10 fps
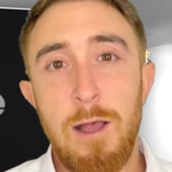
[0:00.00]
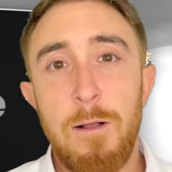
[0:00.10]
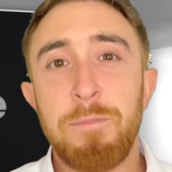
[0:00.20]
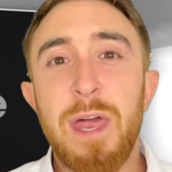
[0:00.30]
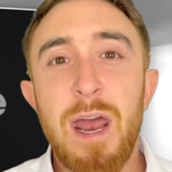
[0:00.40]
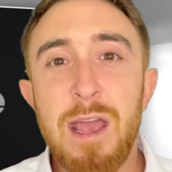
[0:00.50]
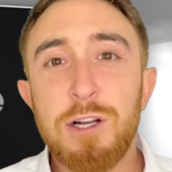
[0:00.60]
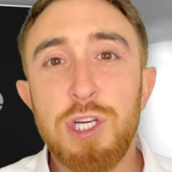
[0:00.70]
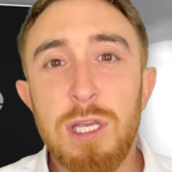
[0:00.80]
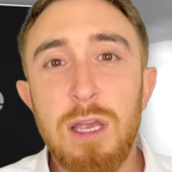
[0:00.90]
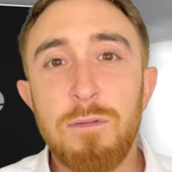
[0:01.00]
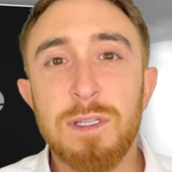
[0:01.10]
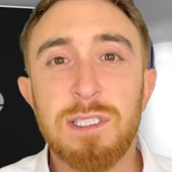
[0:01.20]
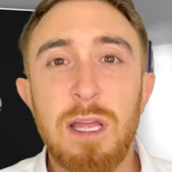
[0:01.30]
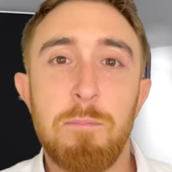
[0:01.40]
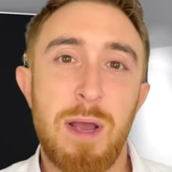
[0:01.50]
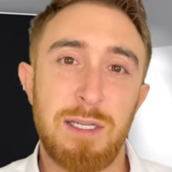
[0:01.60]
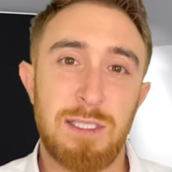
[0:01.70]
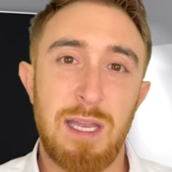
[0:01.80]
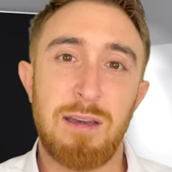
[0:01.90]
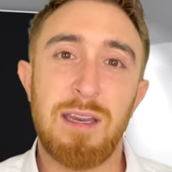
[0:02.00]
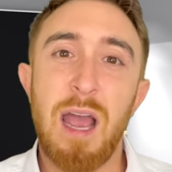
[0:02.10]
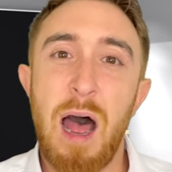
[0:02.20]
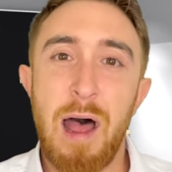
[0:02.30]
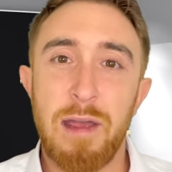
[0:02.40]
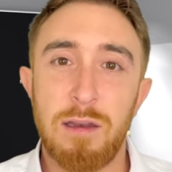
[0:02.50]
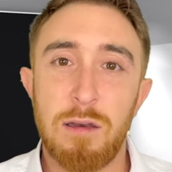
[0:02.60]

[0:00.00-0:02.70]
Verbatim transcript: And then I actually give a step by step guide